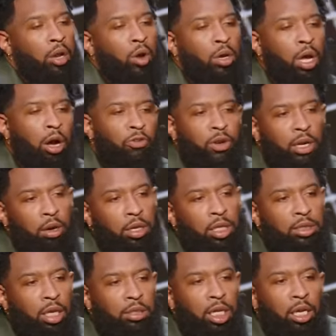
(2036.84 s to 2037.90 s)
I know y'all finna go get
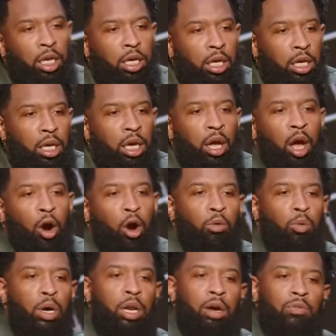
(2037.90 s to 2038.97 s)
something to eat or
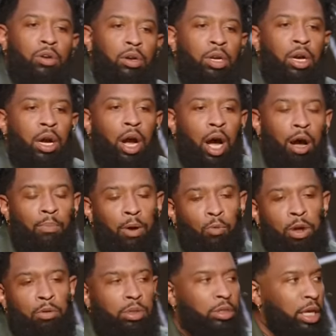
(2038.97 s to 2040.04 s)
whatever. Um, but we
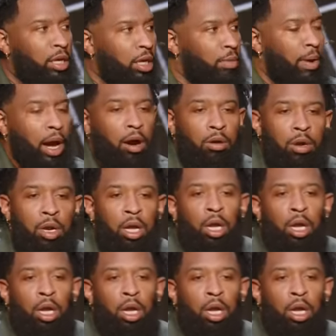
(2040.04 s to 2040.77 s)
were thinking about